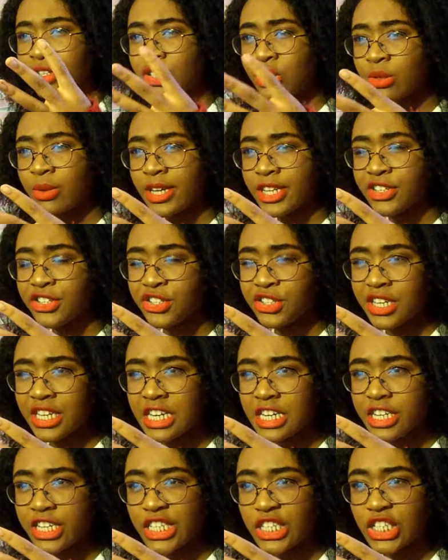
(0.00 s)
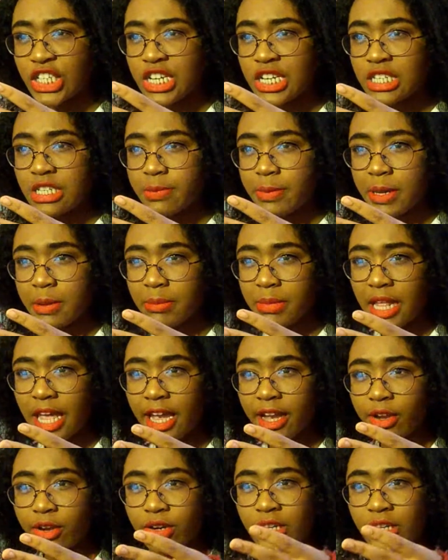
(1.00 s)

Jewish in addition to being black,